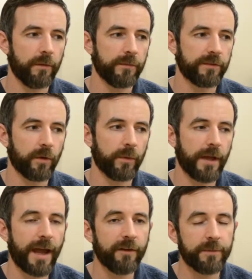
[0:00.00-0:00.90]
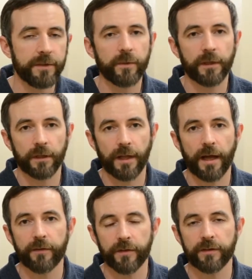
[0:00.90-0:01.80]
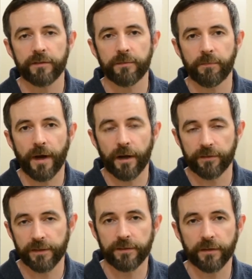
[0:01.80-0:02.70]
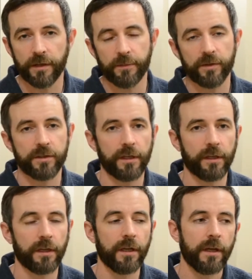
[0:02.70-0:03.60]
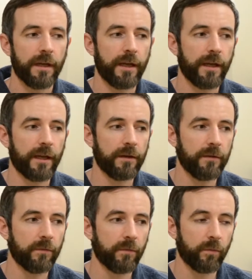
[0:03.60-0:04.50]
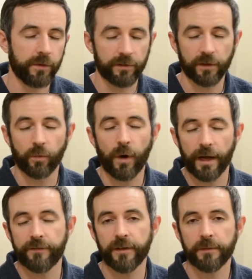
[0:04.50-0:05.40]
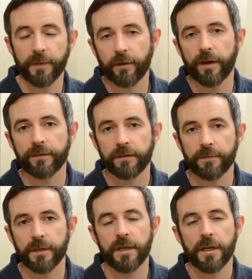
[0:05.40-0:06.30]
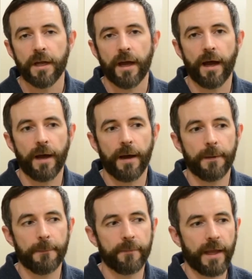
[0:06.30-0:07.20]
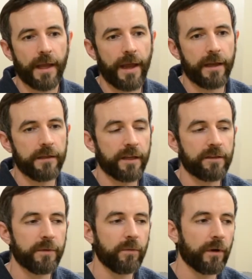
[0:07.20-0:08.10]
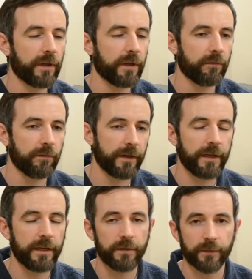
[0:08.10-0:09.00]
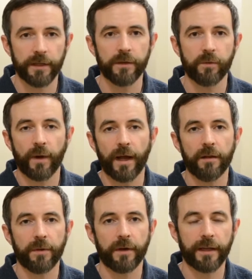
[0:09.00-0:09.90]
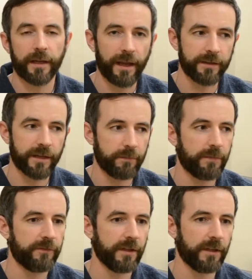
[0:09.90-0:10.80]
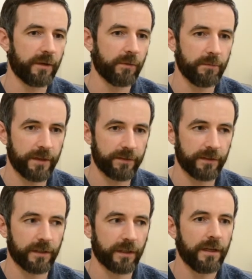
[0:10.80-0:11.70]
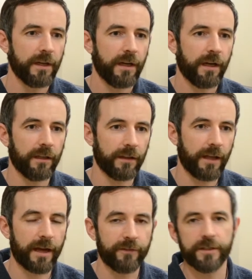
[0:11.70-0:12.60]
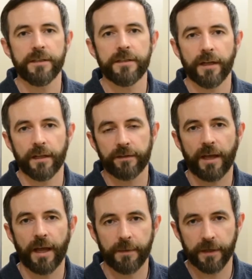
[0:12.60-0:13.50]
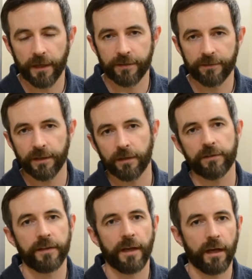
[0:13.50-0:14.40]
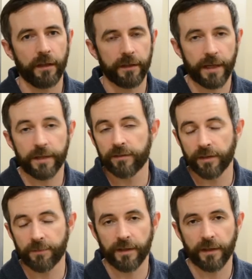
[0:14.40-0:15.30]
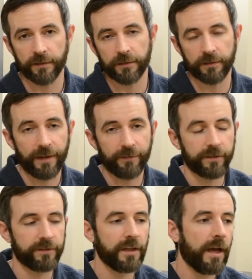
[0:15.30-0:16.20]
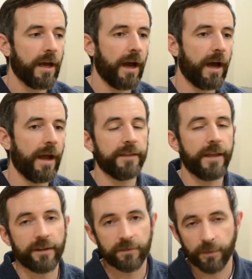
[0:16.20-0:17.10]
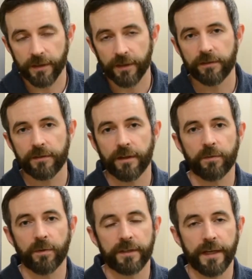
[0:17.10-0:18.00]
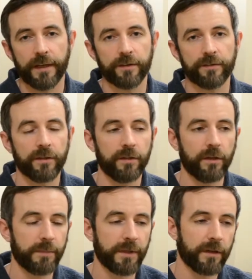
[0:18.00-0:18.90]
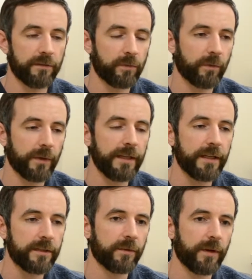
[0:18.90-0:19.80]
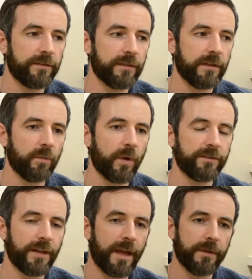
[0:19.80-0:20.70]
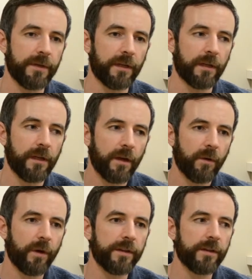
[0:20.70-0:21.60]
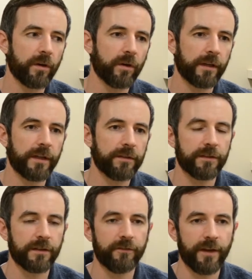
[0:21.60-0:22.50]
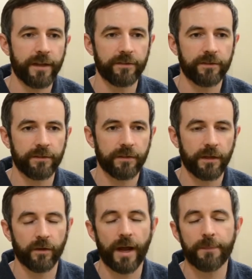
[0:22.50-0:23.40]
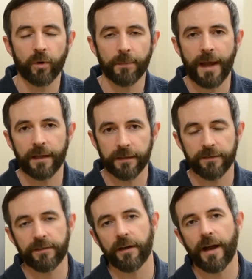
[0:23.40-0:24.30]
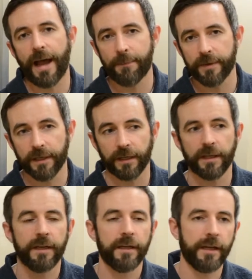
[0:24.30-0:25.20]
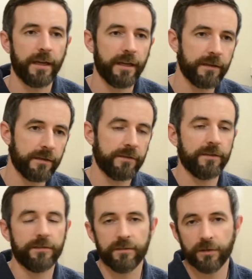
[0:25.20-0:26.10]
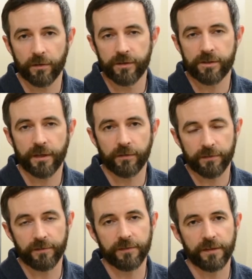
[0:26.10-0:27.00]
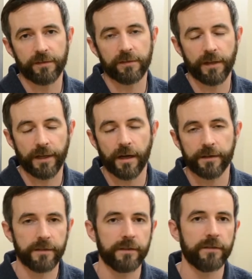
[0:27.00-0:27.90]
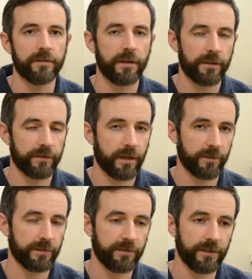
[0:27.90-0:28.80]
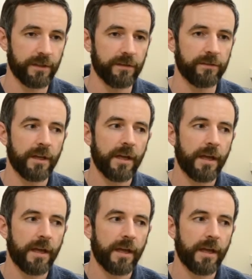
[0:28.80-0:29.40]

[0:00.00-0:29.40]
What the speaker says: So we have been doing a lot of this biosensor imaging using wide-field microscopy, and that's been working really well, but I can't help but feel that we're missing a lot of detail that's happening at the single cell and subcellular levels. And that's where this will take us to look, because we're really interested in what's happening, what are the earliest events or abnormalities that are happening in this neurodegenerative diseases like Huntington's and Alzheimer's disease.